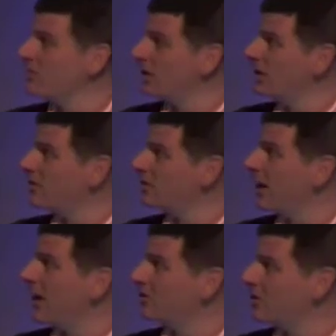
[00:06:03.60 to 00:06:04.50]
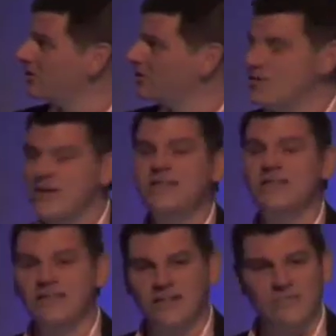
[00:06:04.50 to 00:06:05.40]
believe that actually. It's too
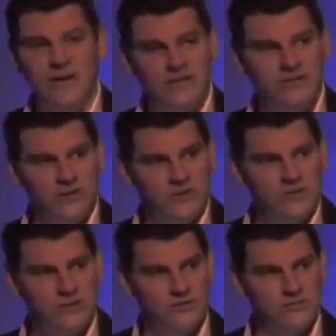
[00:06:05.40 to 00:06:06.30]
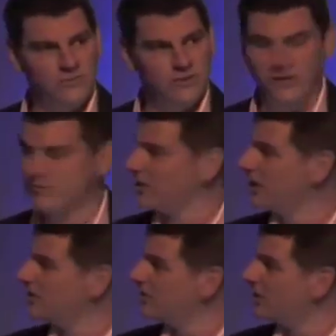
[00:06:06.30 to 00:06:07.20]
easy to kind of make excuses for
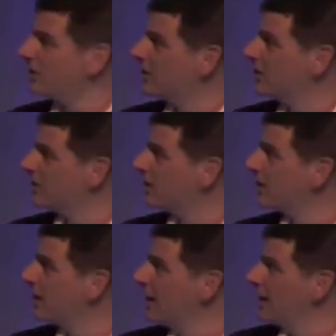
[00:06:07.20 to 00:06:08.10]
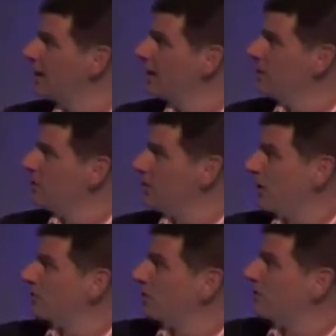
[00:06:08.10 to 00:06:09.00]
that to be the reason.
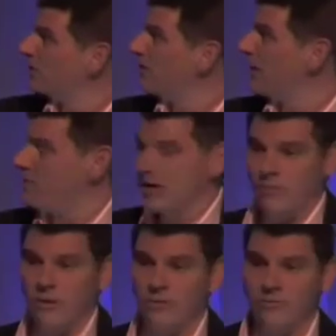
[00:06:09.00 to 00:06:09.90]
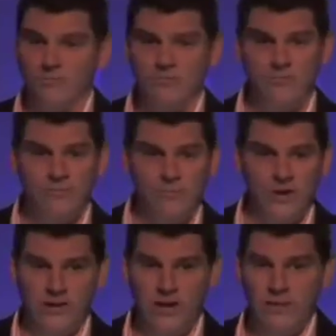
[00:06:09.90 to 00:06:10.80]
Failed deliveries aren't that big a problem.
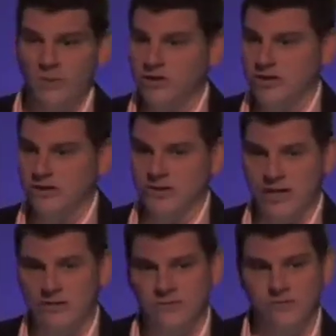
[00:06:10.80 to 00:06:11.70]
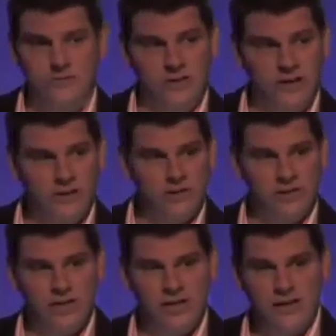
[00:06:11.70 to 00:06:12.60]
The IMRG stats said
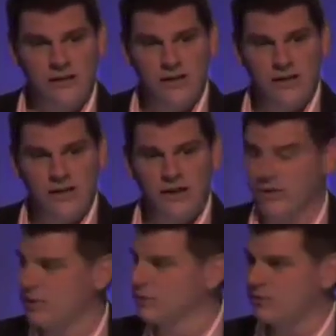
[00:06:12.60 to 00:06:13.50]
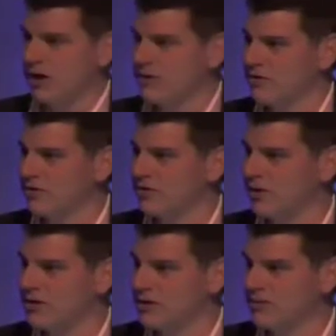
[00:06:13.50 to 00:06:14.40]
last year, I think it was
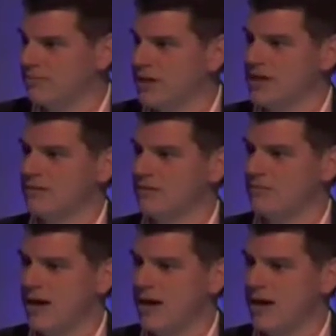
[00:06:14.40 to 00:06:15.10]
£513 million